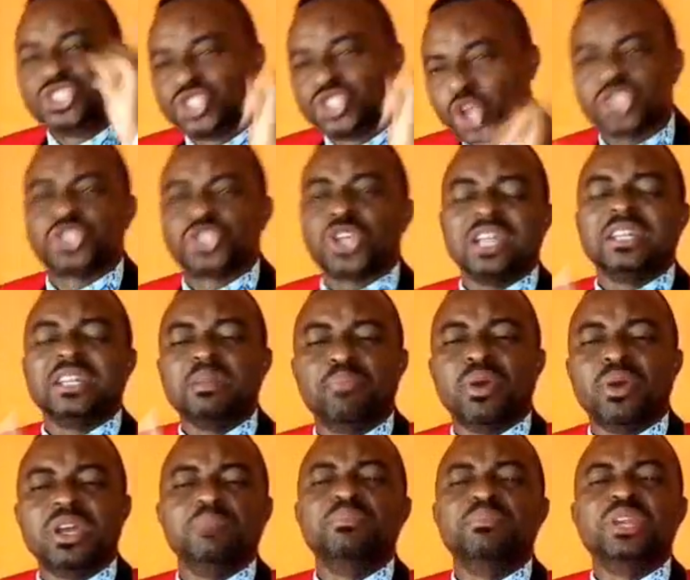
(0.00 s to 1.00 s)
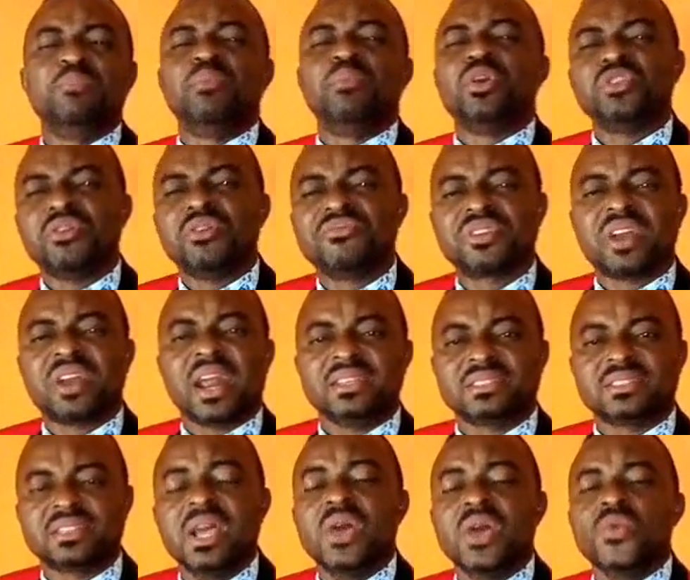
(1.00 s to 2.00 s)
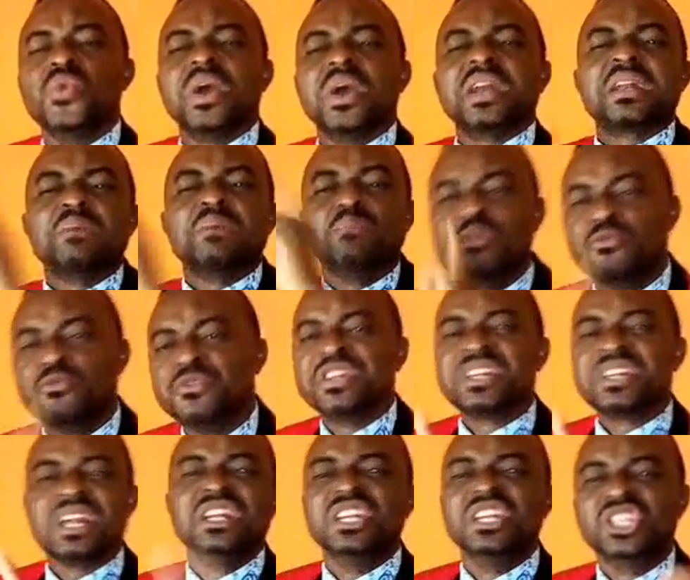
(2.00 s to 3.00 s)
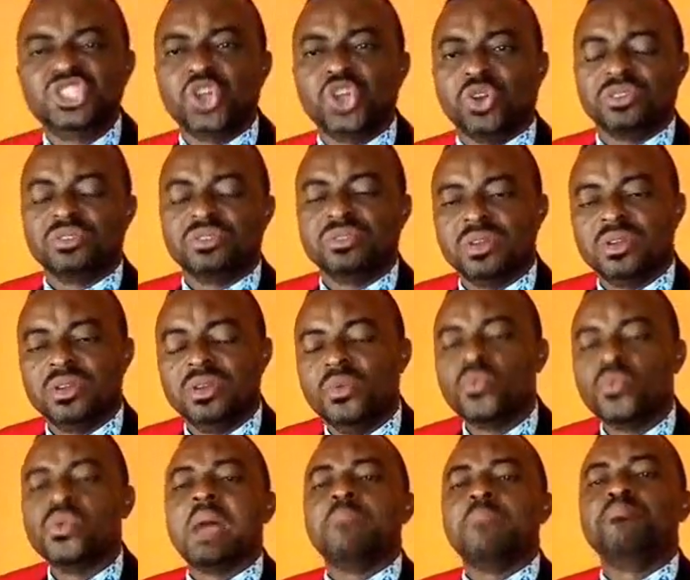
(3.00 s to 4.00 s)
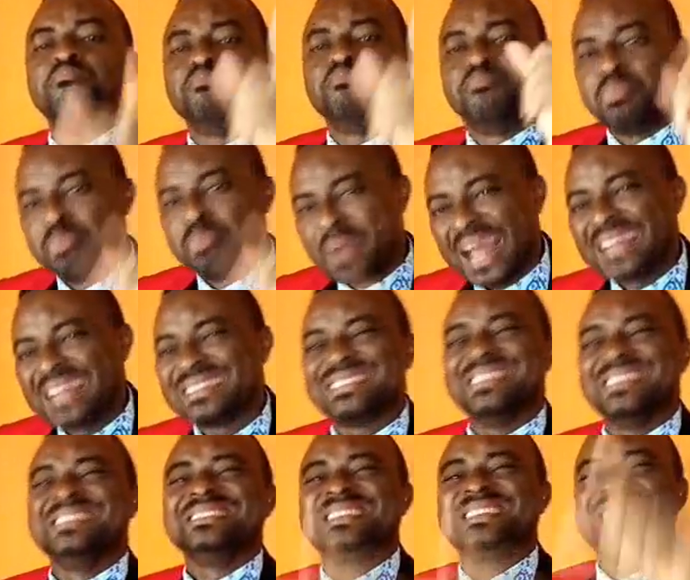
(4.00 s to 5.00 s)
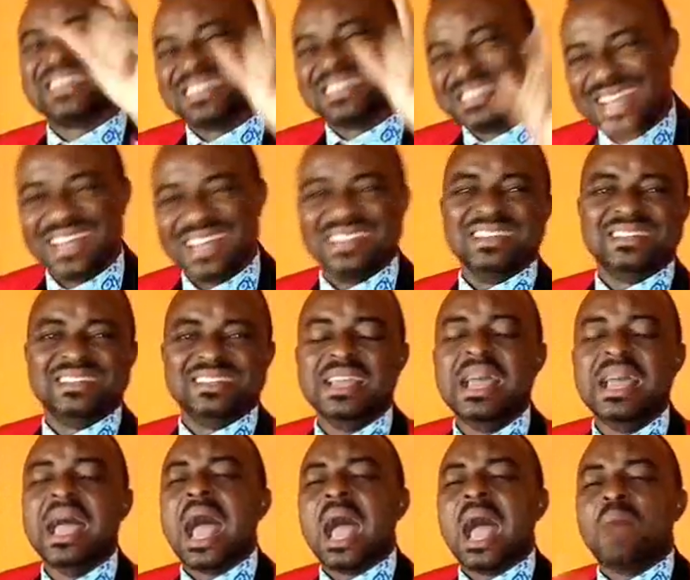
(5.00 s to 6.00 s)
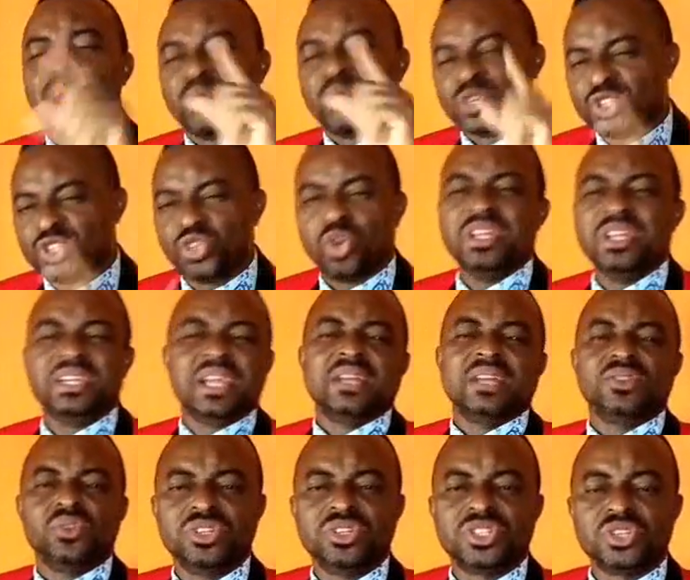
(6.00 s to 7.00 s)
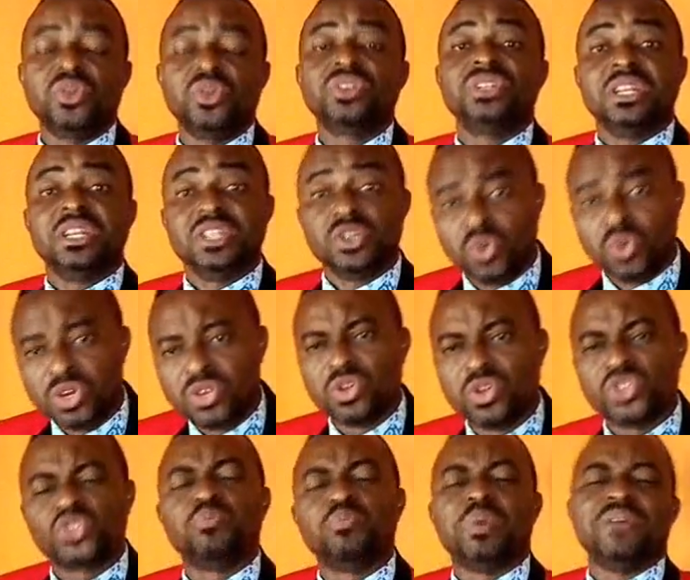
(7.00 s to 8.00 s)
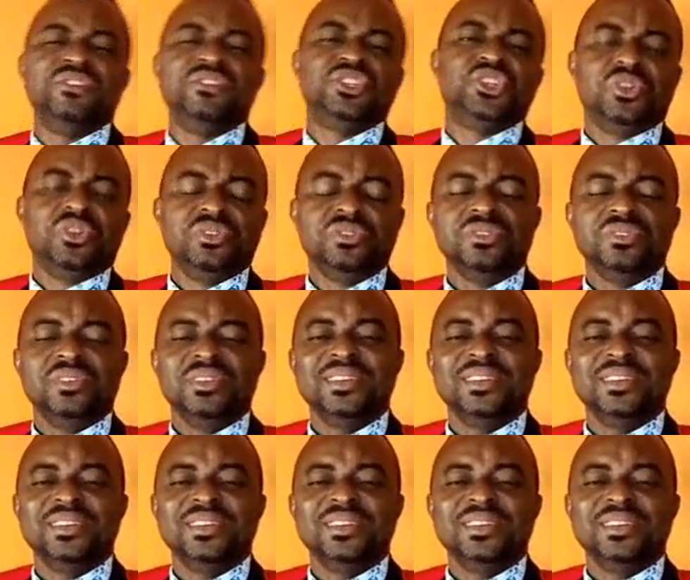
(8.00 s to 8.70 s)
in church and in the body of Christ. We are removing religion. We are planting Christianity, apostolic anointing under the Holy Ghost supervision.